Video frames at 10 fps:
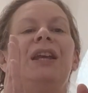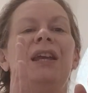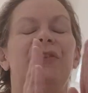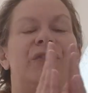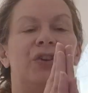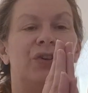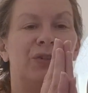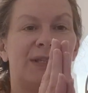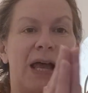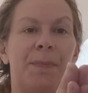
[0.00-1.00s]
If
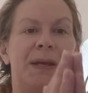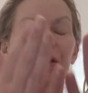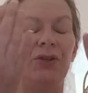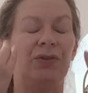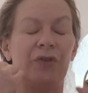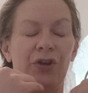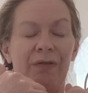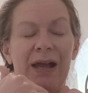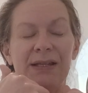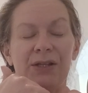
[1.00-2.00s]
you're tapping and you've got your
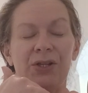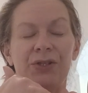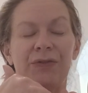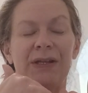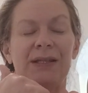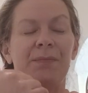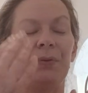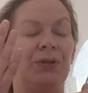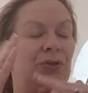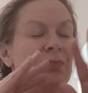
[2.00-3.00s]
eyes closed, for
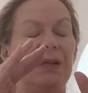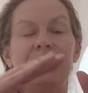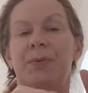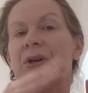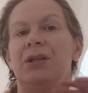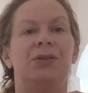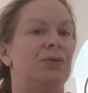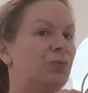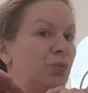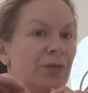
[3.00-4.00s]
example, and you miss a point,
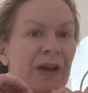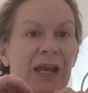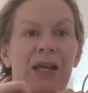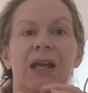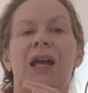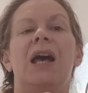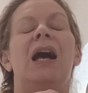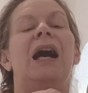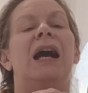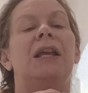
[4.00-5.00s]
don't worry.
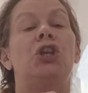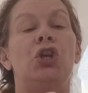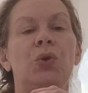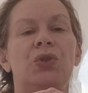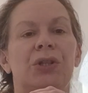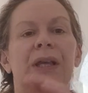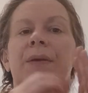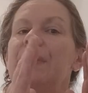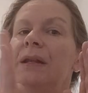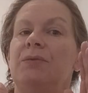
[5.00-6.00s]
I usually,
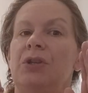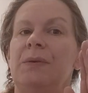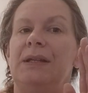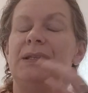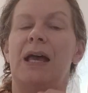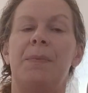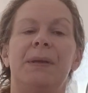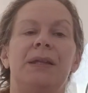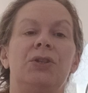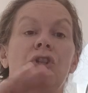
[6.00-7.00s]
when I'm doing
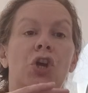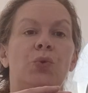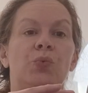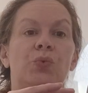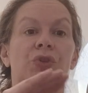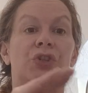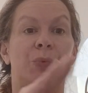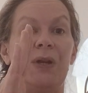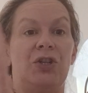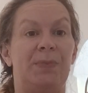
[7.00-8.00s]
tapping, don't
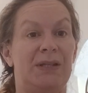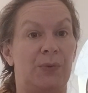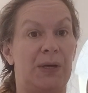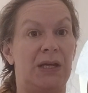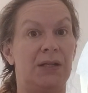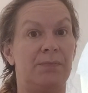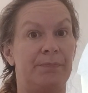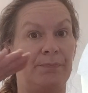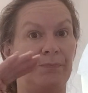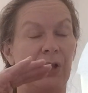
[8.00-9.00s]
switch between,
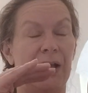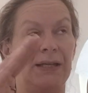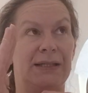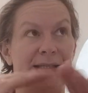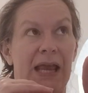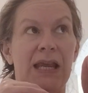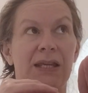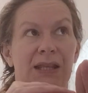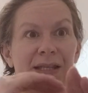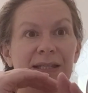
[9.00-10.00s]
like say
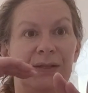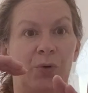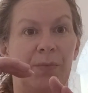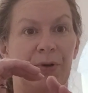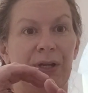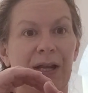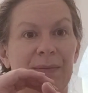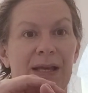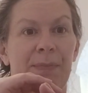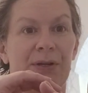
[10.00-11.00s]
this is what point I'm
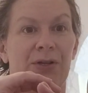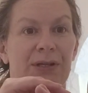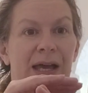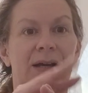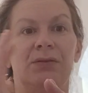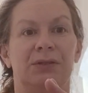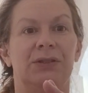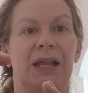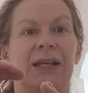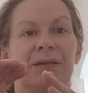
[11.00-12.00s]
tapping on now,
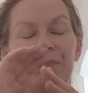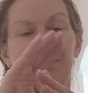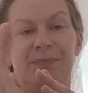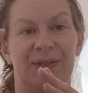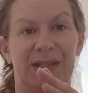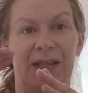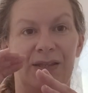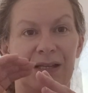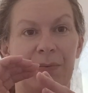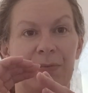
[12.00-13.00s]
like say the
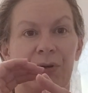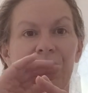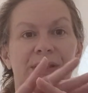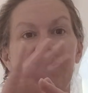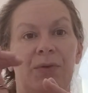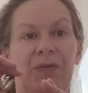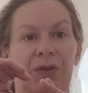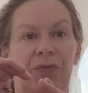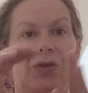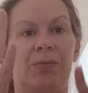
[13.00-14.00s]
tapping points as I'm moving
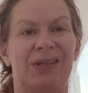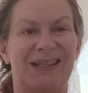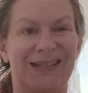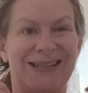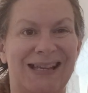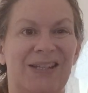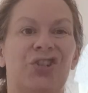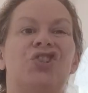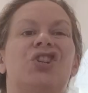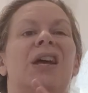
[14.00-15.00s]
through them, because I tend
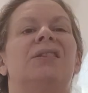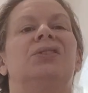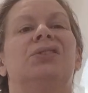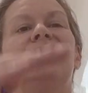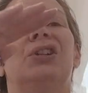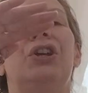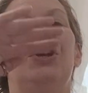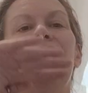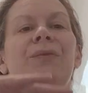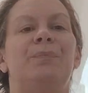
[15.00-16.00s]
to channel
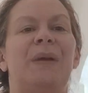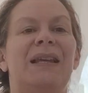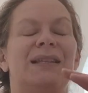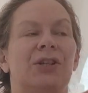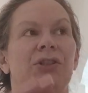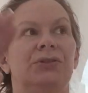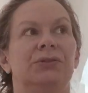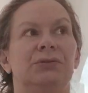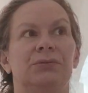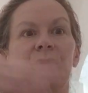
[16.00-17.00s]
based
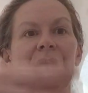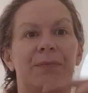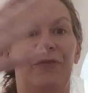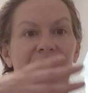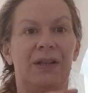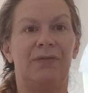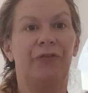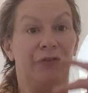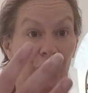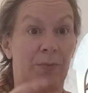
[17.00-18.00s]
on what I'm feeling
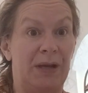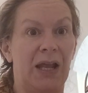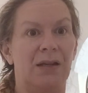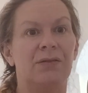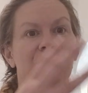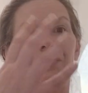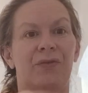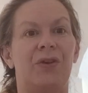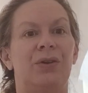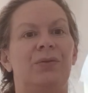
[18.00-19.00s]
coming in
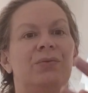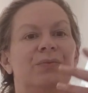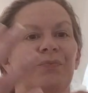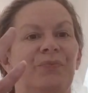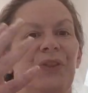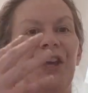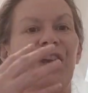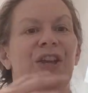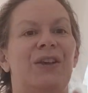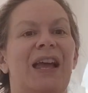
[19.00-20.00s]
through
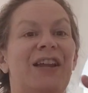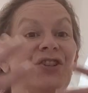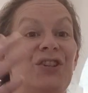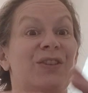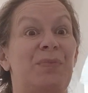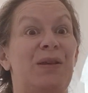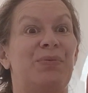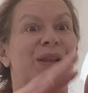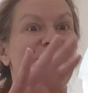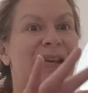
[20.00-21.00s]
the energy of the
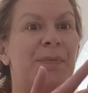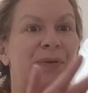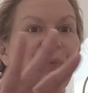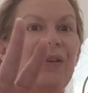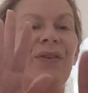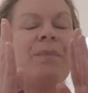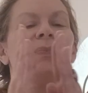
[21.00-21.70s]
people I'm tapping with.